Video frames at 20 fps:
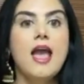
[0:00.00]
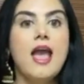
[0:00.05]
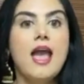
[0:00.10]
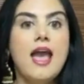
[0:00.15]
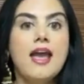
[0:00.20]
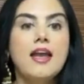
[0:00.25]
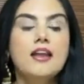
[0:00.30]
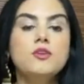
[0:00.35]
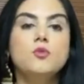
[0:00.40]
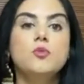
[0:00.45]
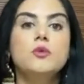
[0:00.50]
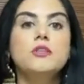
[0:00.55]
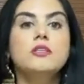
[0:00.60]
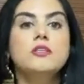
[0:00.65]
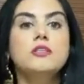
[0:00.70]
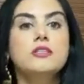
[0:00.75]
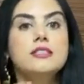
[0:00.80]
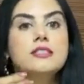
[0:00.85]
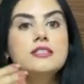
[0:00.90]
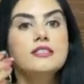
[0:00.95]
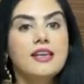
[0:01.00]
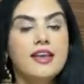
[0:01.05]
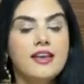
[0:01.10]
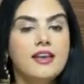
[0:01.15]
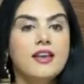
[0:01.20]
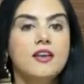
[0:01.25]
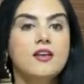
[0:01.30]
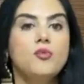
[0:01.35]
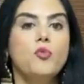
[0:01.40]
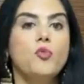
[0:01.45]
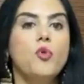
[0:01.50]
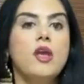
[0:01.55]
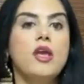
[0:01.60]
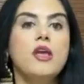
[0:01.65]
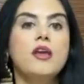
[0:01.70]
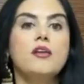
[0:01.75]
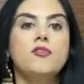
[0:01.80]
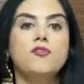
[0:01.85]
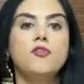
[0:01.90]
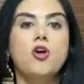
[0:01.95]
and with the second
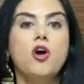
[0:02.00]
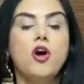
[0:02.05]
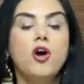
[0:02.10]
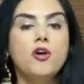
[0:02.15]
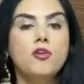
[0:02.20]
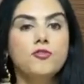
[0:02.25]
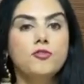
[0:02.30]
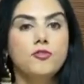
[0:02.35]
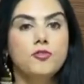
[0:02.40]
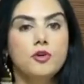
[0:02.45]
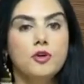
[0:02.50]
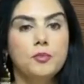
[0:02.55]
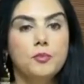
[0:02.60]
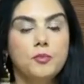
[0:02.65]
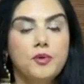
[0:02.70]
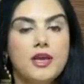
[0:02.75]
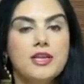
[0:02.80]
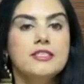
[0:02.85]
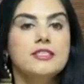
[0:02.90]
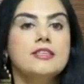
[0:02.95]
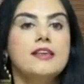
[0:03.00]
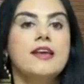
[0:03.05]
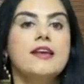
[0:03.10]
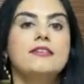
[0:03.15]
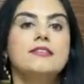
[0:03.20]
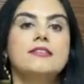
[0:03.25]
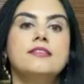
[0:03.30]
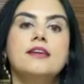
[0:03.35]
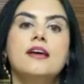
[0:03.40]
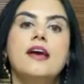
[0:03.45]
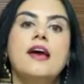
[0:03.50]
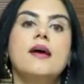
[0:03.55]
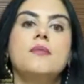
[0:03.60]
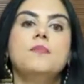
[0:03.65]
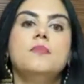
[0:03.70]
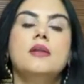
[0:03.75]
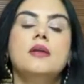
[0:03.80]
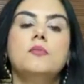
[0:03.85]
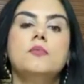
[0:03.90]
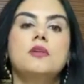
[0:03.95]
wave of breast cancer
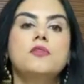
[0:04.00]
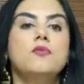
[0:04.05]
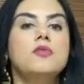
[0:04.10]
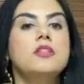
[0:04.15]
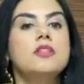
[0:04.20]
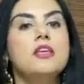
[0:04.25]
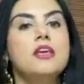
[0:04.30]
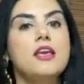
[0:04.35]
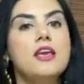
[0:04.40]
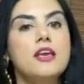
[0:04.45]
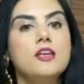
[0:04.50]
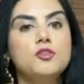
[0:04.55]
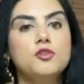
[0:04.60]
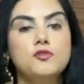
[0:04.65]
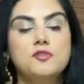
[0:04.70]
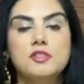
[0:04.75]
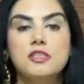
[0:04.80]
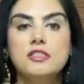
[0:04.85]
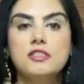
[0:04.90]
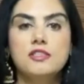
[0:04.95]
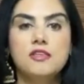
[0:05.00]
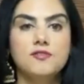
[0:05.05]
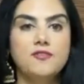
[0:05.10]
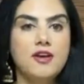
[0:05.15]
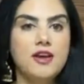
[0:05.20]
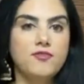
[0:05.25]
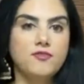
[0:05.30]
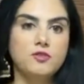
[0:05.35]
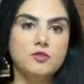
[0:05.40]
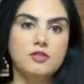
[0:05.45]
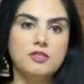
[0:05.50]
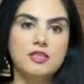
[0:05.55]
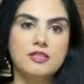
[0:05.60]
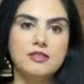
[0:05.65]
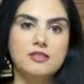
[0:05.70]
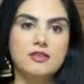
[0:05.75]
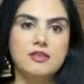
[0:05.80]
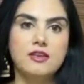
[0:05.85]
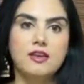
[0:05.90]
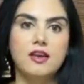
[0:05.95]
happening between the age of 65 to
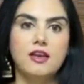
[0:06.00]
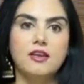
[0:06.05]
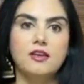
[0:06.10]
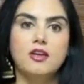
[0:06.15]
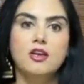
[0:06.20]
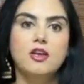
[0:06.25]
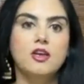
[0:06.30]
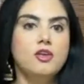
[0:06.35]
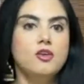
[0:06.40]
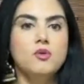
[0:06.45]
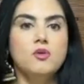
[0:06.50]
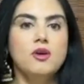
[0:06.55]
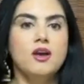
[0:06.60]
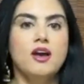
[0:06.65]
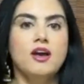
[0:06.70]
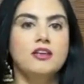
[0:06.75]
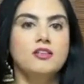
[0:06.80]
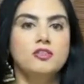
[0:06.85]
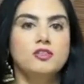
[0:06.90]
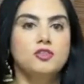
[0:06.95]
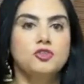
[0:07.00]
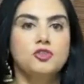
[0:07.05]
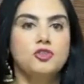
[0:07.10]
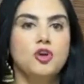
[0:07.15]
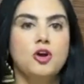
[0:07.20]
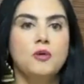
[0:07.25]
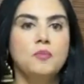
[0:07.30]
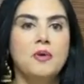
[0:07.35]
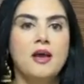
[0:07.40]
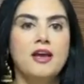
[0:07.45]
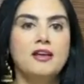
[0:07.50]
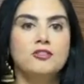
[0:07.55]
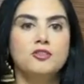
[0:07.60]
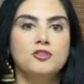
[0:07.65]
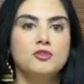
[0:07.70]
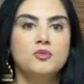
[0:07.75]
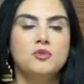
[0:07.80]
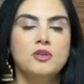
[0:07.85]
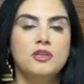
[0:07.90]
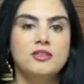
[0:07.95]
69, you can't stop
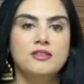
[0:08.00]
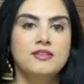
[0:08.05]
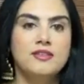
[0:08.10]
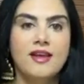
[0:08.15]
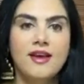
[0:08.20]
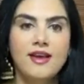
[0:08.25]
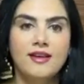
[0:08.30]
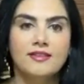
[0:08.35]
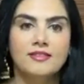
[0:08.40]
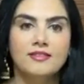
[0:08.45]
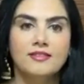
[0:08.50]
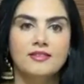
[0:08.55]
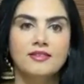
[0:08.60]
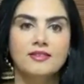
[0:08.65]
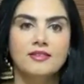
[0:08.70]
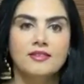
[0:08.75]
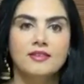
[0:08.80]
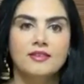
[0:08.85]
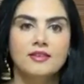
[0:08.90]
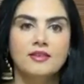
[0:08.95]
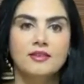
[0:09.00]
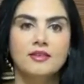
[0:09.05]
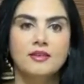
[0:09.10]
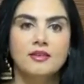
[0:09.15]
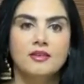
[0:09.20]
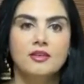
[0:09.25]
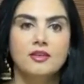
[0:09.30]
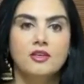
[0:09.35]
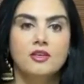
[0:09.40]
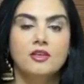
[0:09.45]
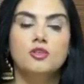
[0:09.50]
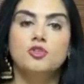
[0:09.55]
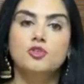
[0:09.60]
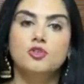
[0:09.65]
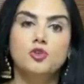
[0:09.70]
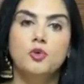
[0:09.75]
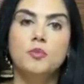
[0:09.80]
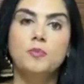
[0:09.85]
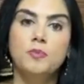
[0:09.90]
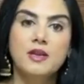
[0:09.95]
as soon as that.
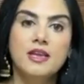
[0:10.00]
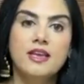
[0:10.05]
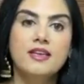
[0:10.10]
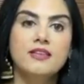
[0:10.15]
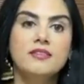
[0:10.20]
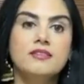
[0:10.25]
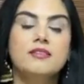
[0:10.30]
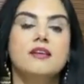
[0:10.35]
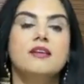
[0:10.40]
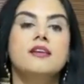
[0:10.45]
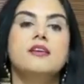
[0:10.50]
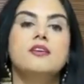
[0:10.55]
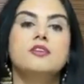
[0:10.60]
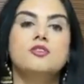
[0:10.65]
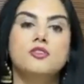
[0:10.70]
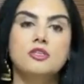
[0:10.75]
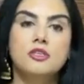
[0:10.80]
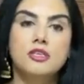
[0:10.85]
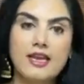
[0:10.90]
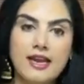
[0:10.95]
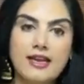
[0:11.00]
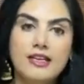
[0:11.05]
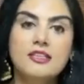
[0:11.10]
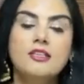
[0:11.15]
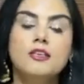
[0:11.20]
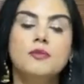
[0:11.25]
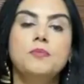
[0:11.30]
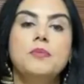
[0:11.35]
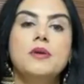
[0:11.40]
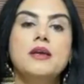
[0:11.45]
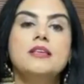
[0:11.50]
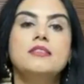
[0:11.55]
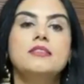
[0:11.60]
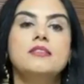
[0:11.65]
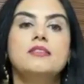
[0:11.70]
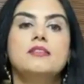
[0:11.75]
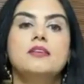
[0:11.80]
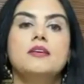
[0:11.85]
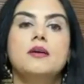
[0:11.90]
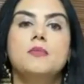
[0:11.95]
So please get the
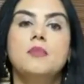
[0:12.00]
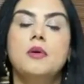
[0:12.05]
breast uh,